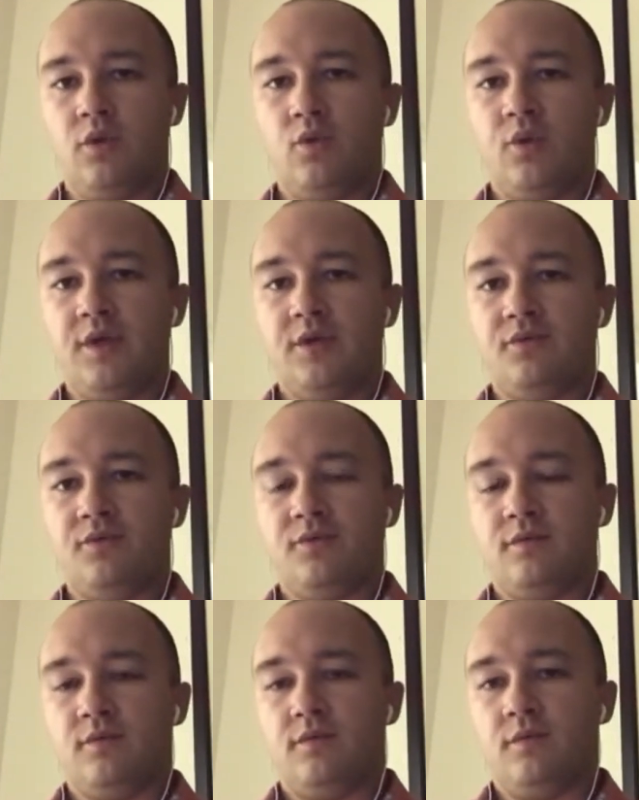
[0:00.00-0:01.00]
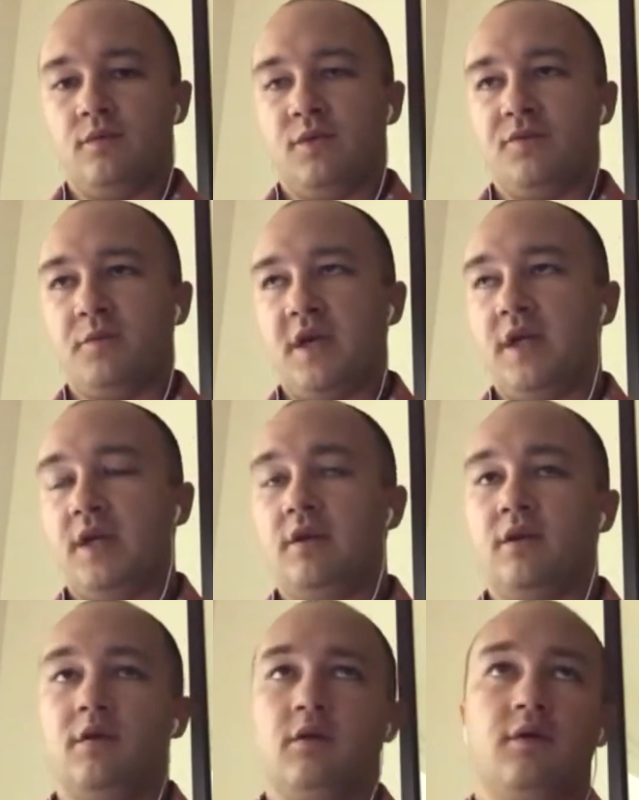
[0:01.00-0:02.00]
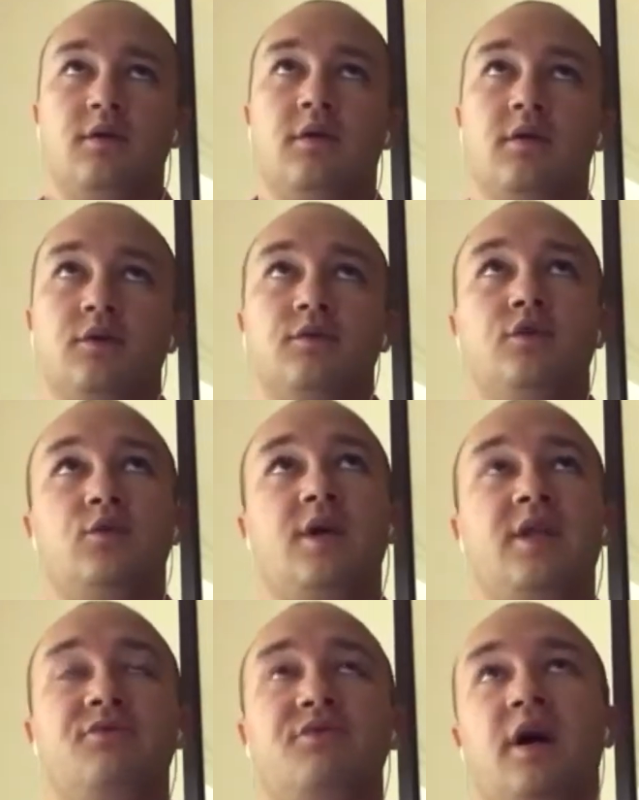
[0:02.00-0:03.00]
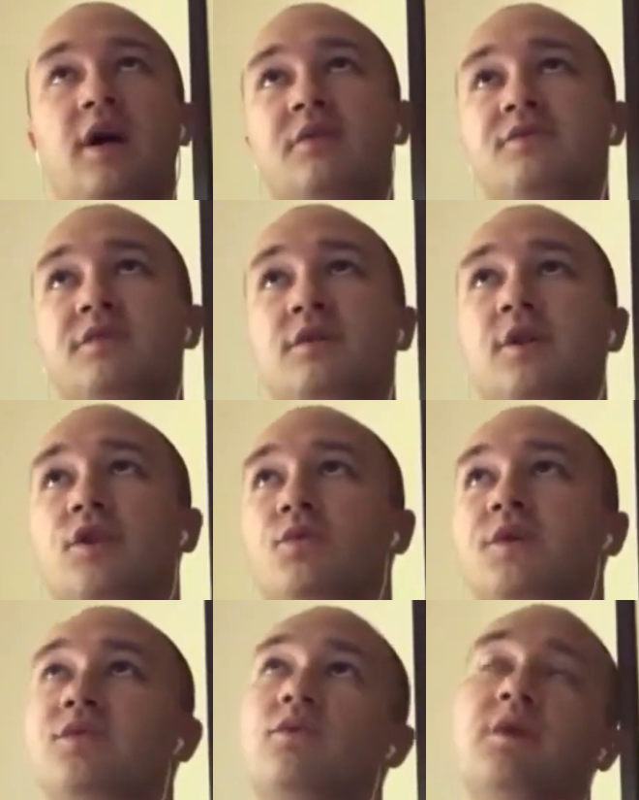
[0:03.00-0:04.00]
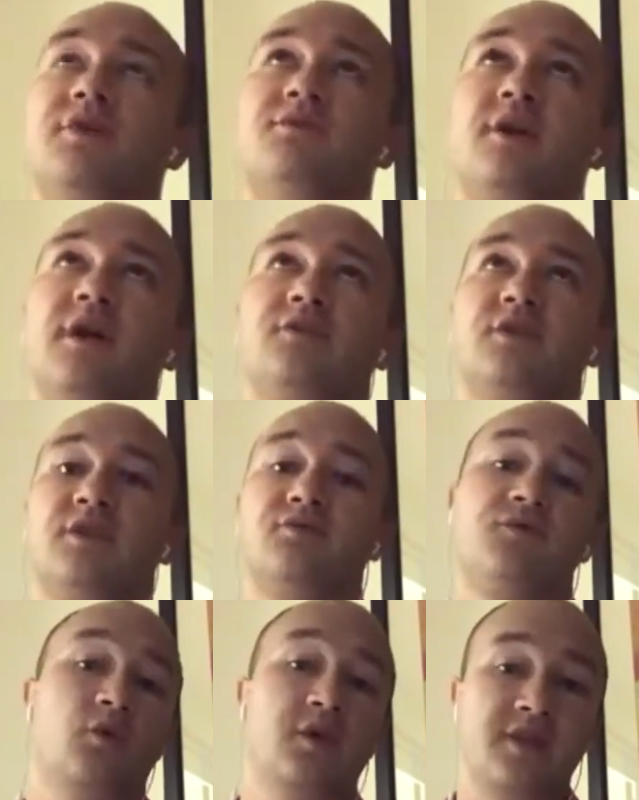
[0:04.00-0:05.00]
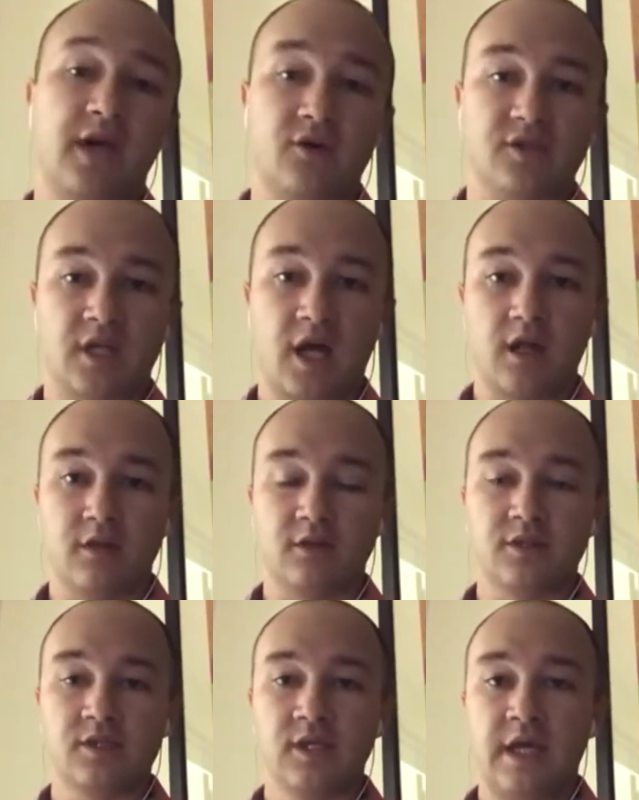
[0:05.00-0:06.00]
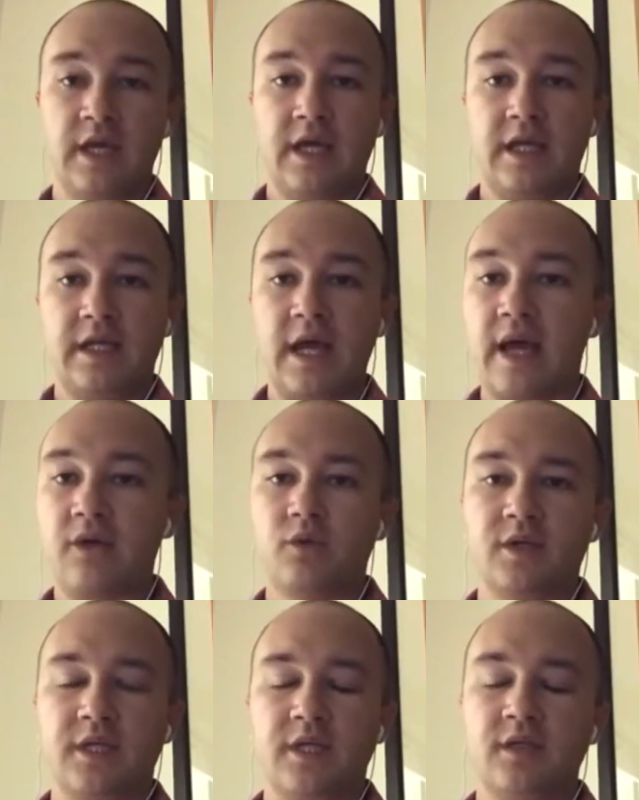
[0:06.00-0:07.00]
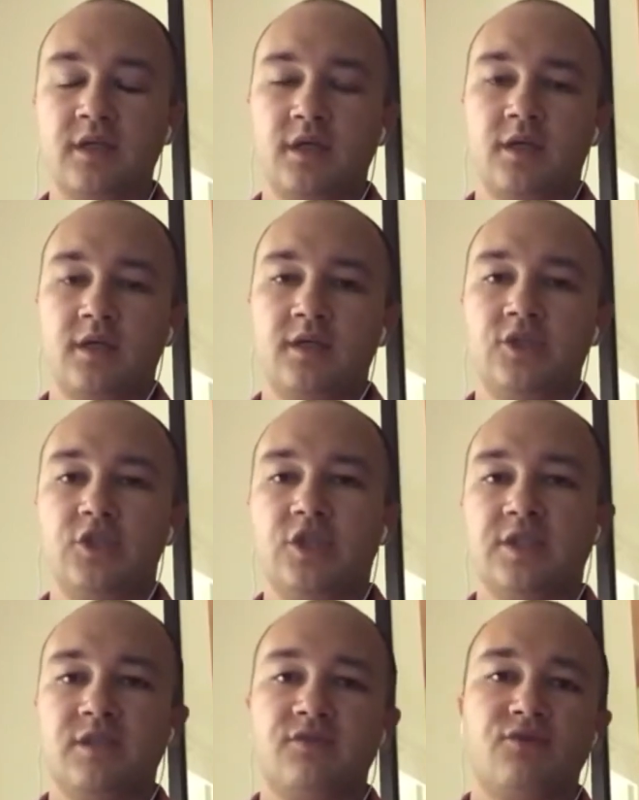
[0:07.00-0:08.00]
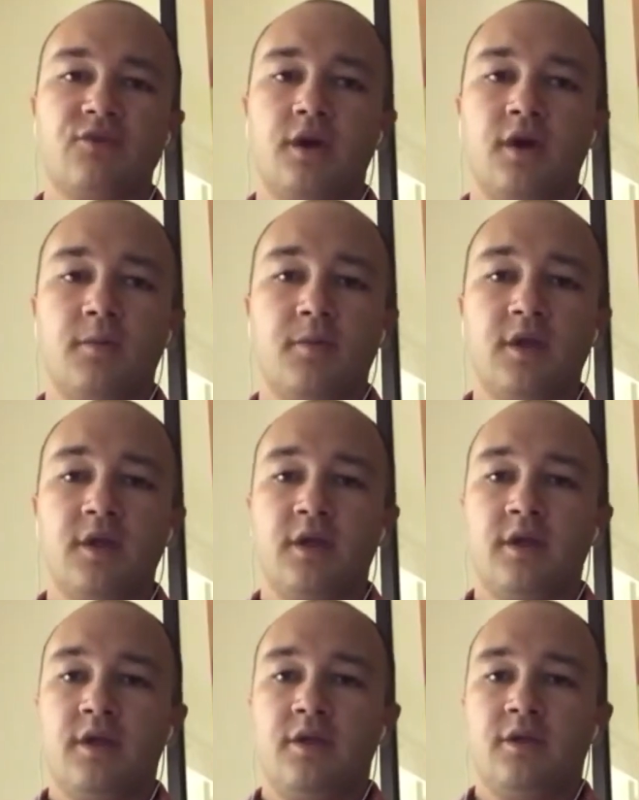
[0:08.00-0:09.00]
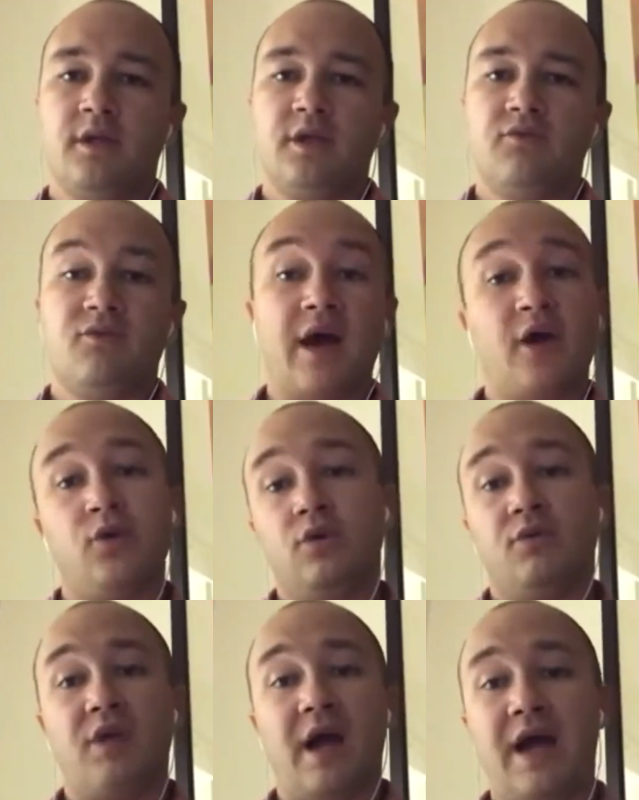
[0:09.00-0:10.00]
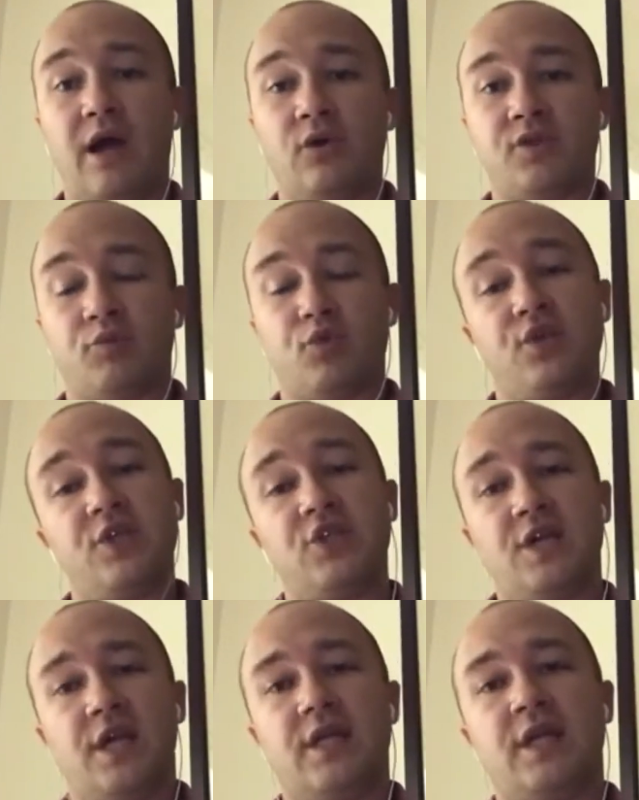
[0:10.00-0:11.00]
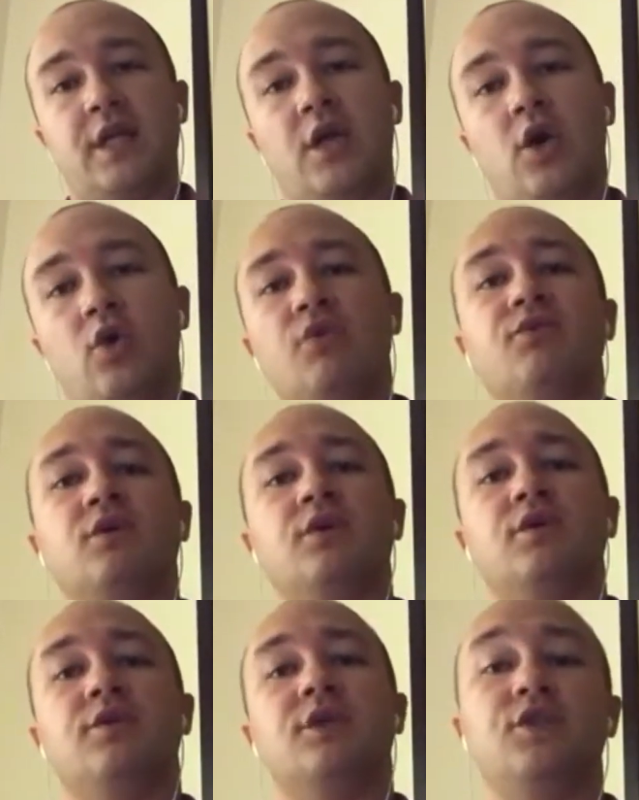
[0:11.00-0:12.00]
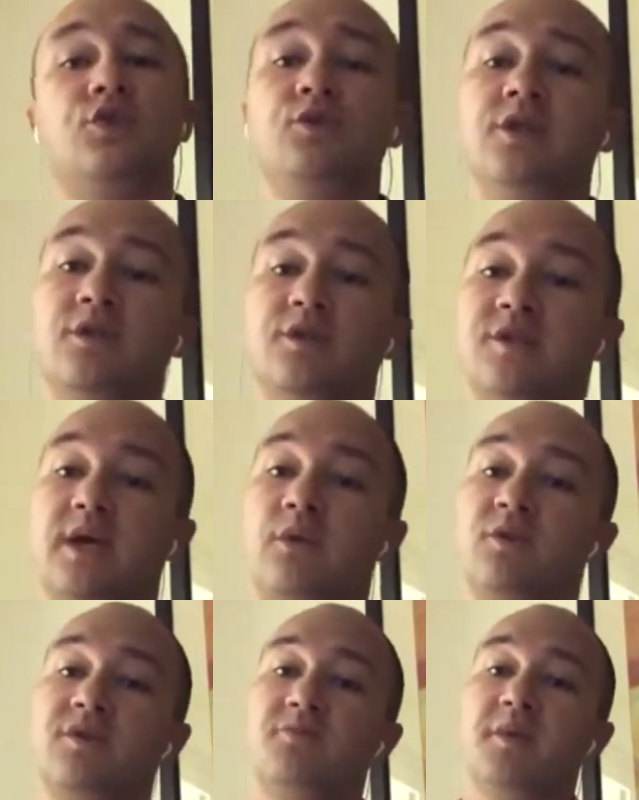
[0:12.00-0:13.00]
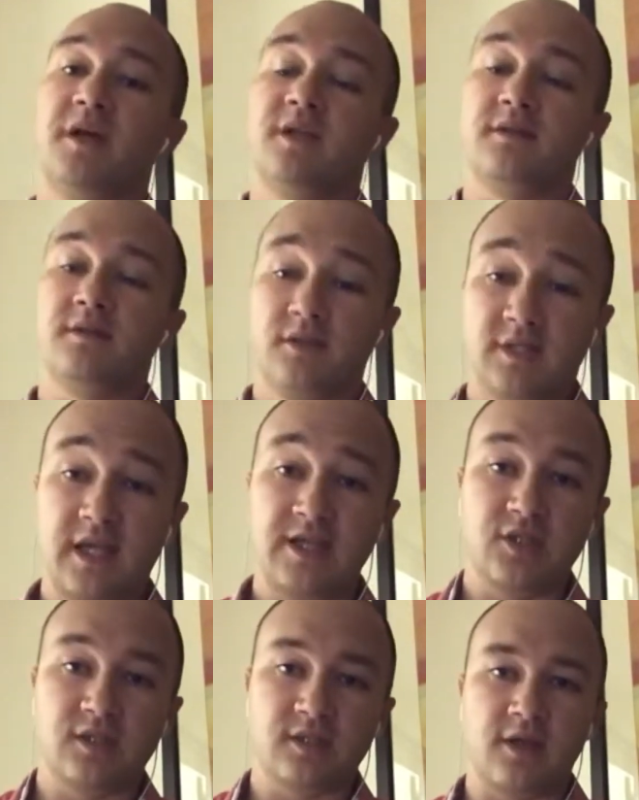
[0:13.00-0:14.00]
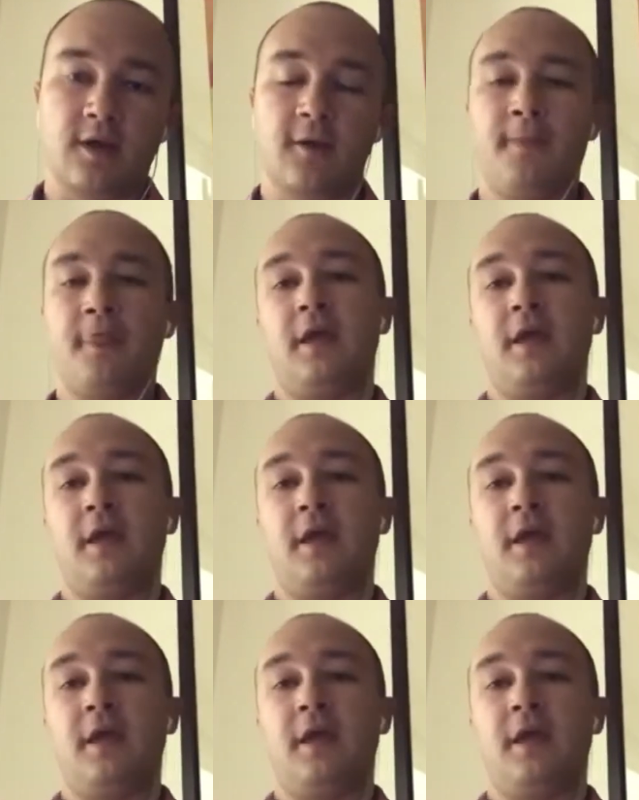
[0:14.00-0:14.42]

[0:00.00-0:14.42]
we've made, 285 to 325, so that's $40,000 in equity just from the value of the house appreciating over the 2 years that we've been stationed there.